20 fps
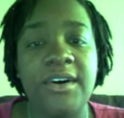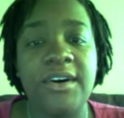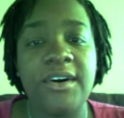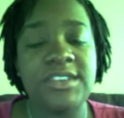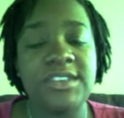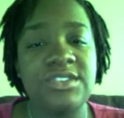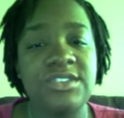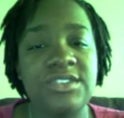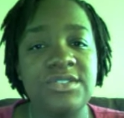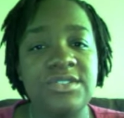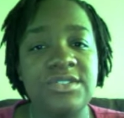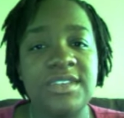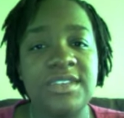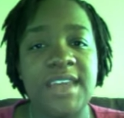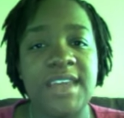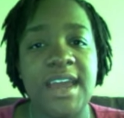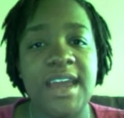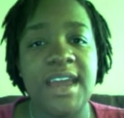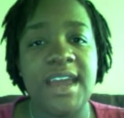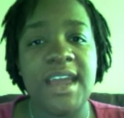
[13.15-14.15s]

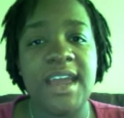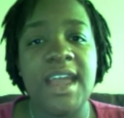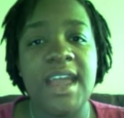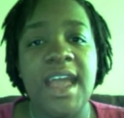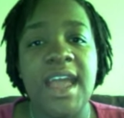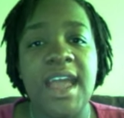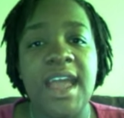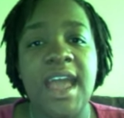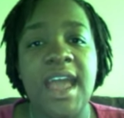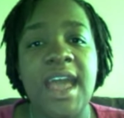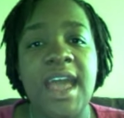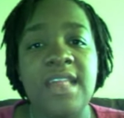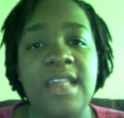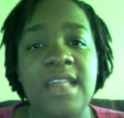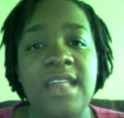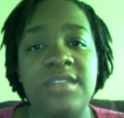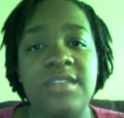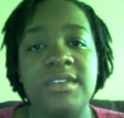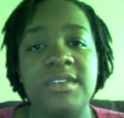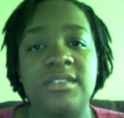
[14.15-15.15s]
Tuesday and the
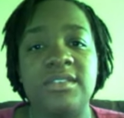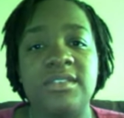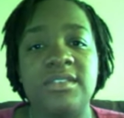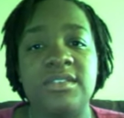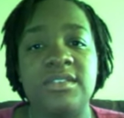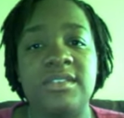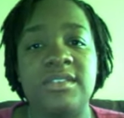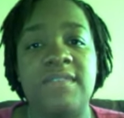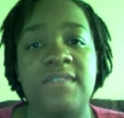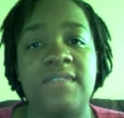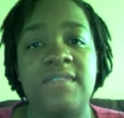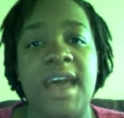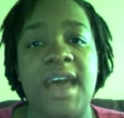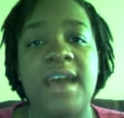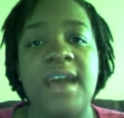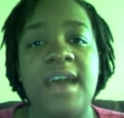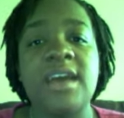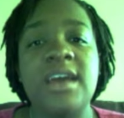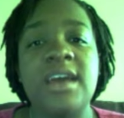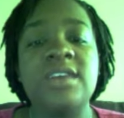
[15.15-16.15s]
results of that.
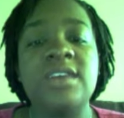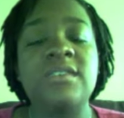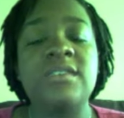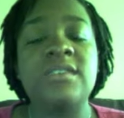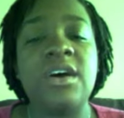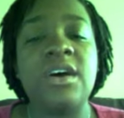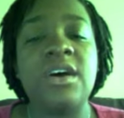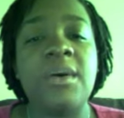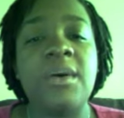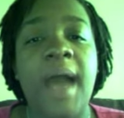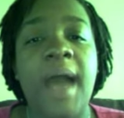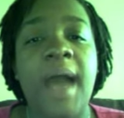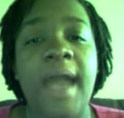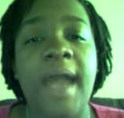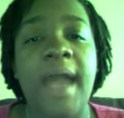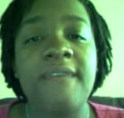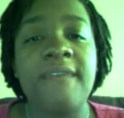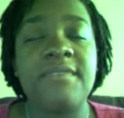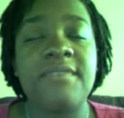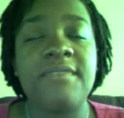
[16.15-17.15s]
So
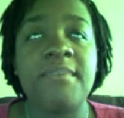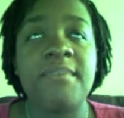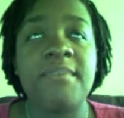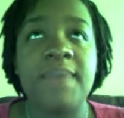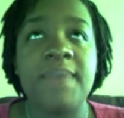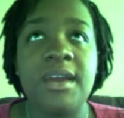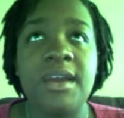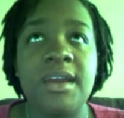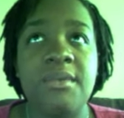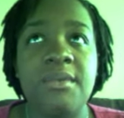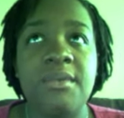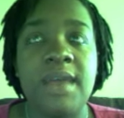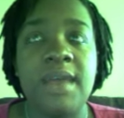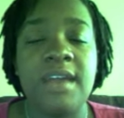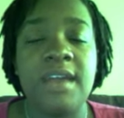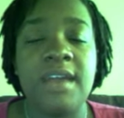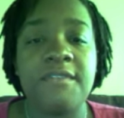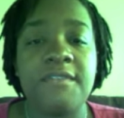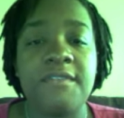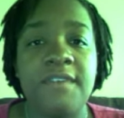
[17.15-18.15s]
I've been away
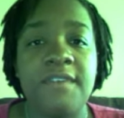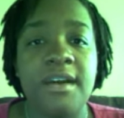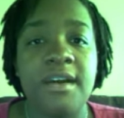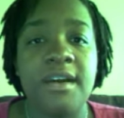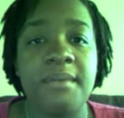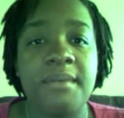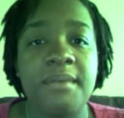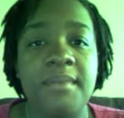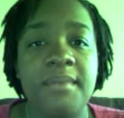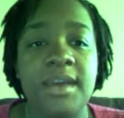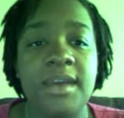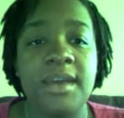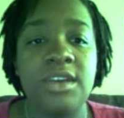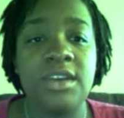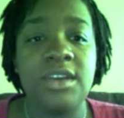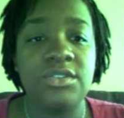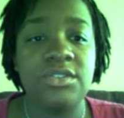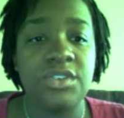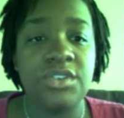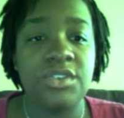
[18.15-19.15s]
from
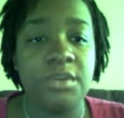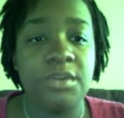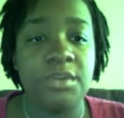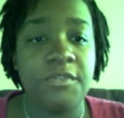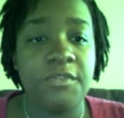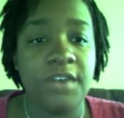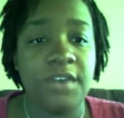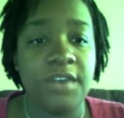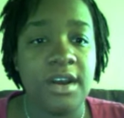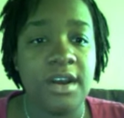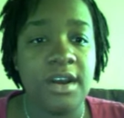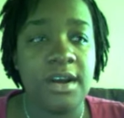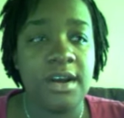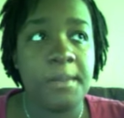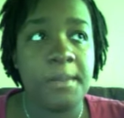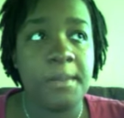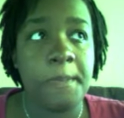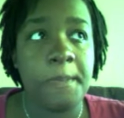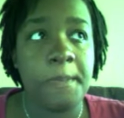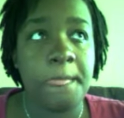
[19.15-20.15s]
YouTube for
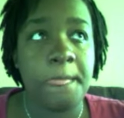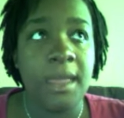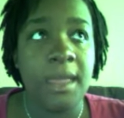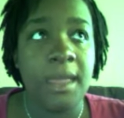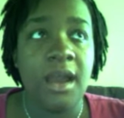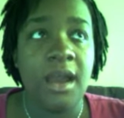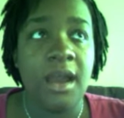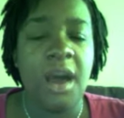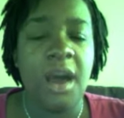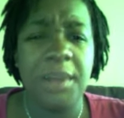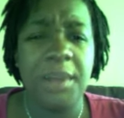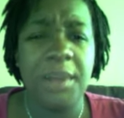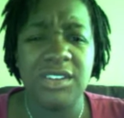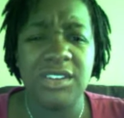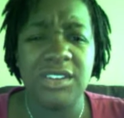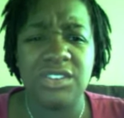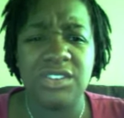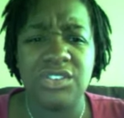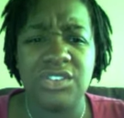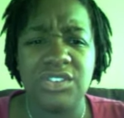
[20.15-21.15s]

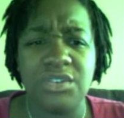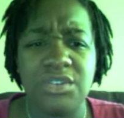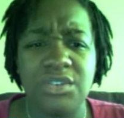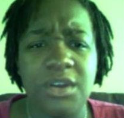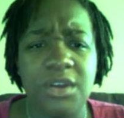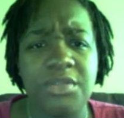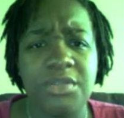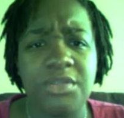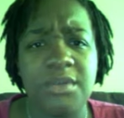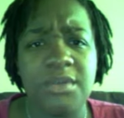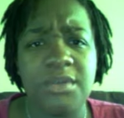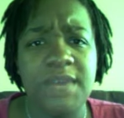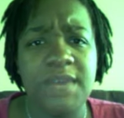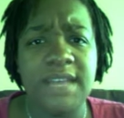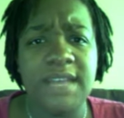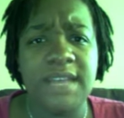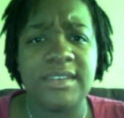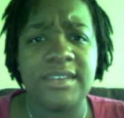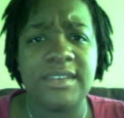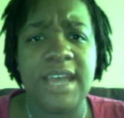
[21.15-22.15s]
almost 2 or 3
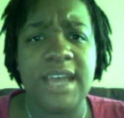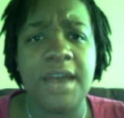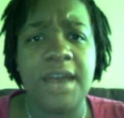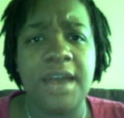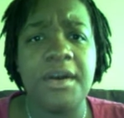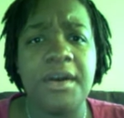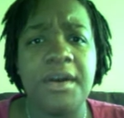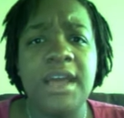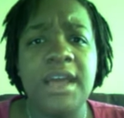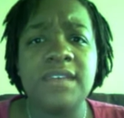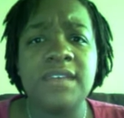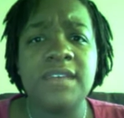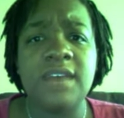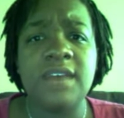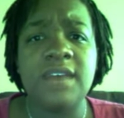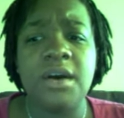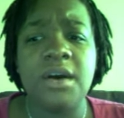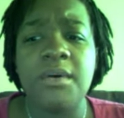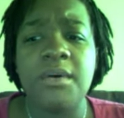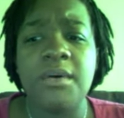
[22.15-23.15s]
weeks now,
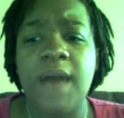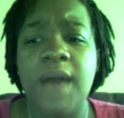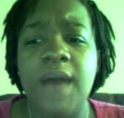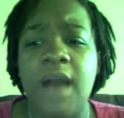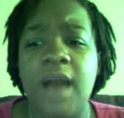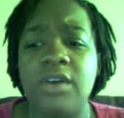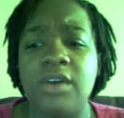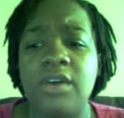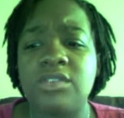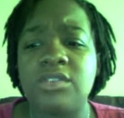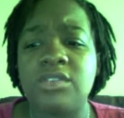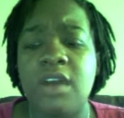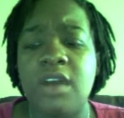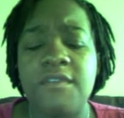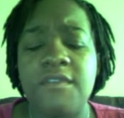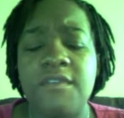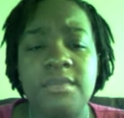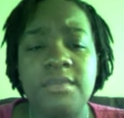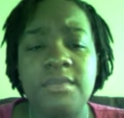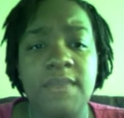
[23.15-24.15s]
so I'll start from
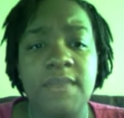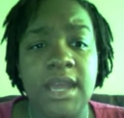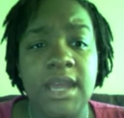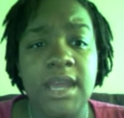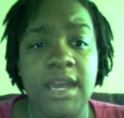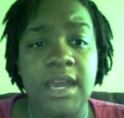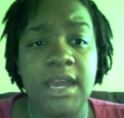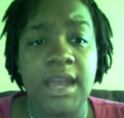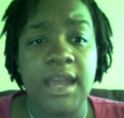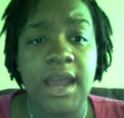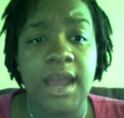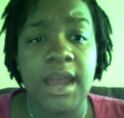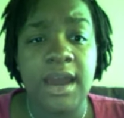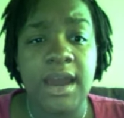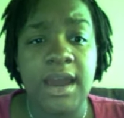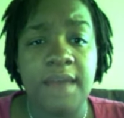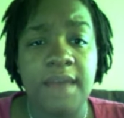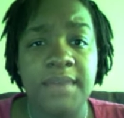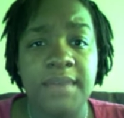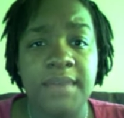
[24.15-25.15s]
the beginning and kind of
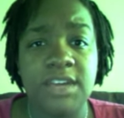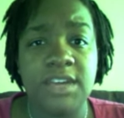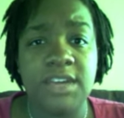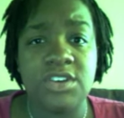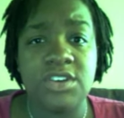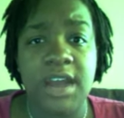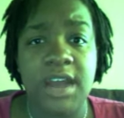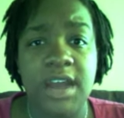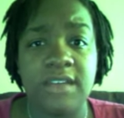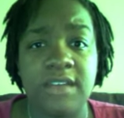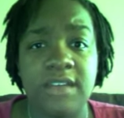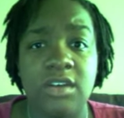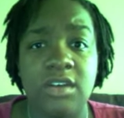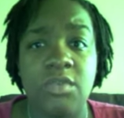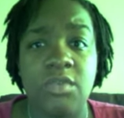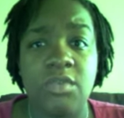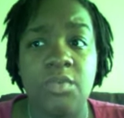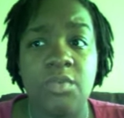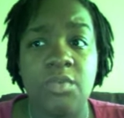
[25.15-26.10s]
update you guys on